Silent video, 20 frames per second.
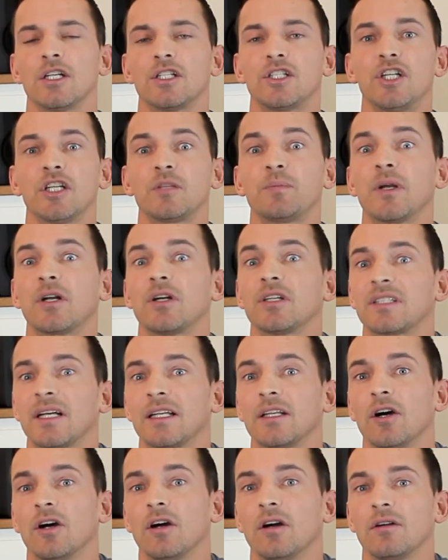just because I
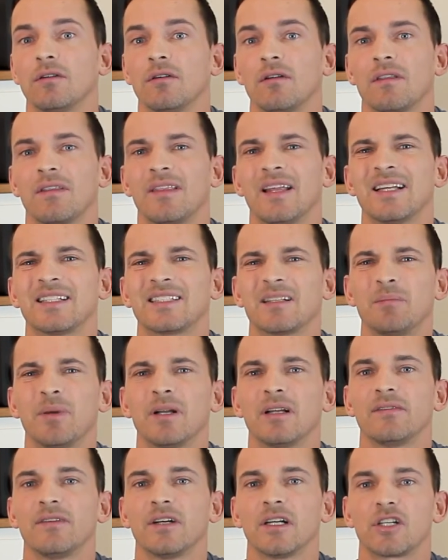know there's a
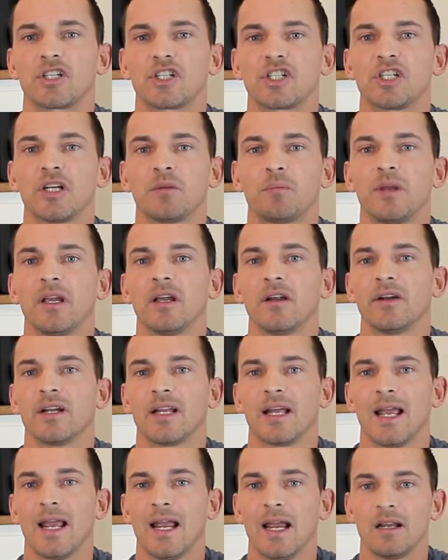bit of a shit
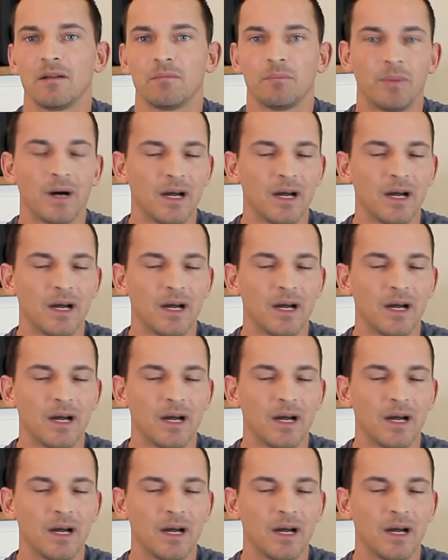period ahead.